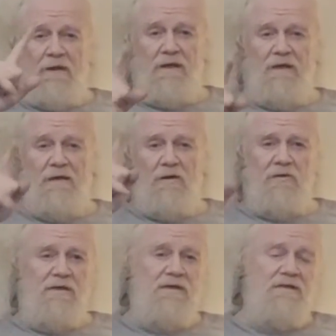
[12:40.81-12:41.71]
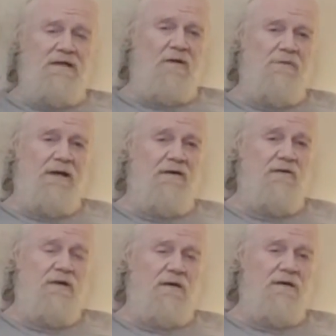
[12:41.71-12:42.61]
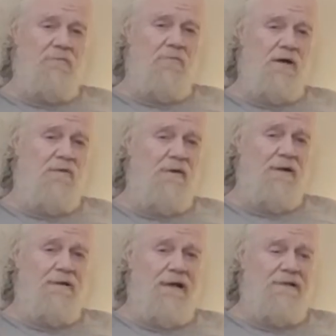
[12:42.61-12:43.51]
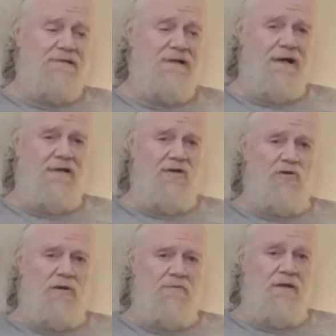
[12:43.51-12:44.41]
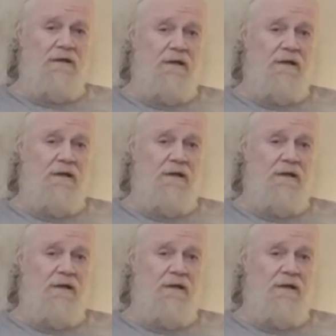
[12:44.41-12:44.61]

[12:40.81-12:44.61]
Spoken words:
he not only did he tell me I could not get my money back, I had a signed agreement